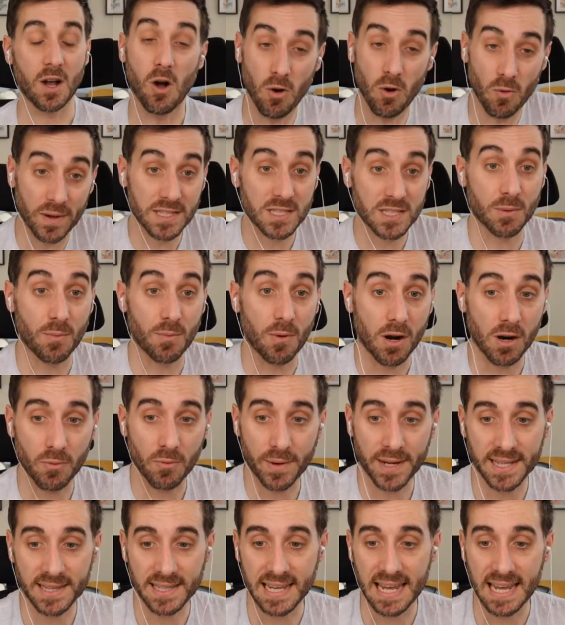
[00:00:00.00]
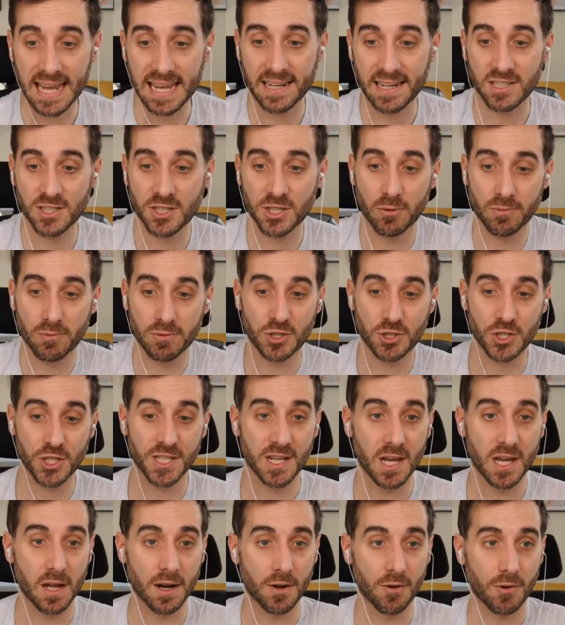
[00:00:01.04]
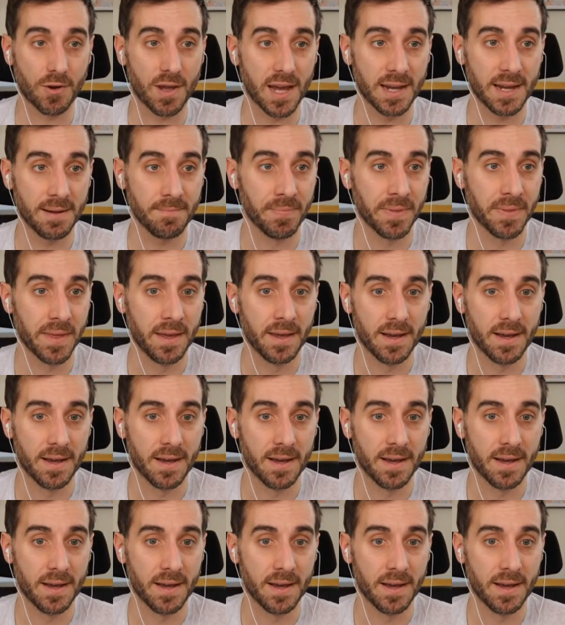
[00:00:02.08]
Oh, and tomorrow we get the Candy Show with G done. Okay.